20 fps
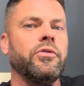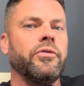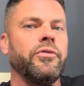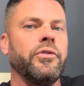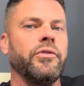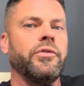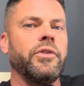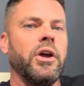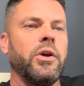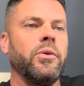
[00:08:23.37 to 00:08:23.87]
If
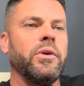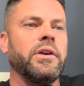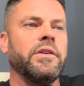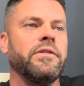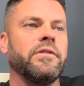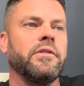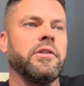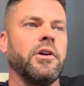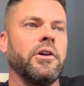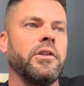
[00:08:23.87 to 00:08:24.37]
you've
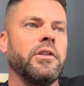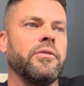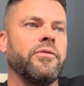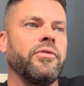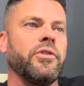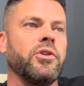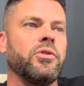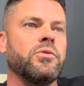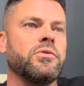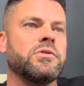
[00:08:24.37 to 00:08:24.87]
noticed, like the
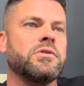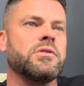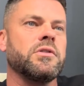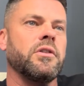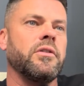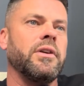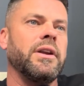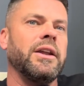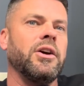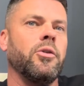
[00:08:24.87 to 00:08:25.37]
views
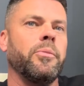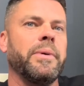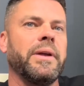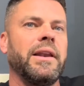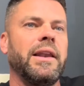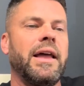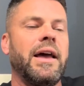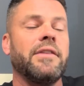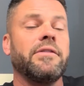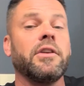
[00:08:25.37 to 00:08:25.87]
are a little
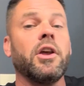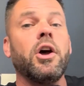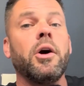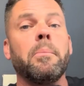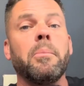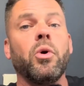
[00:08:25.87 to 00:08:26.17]
bit less,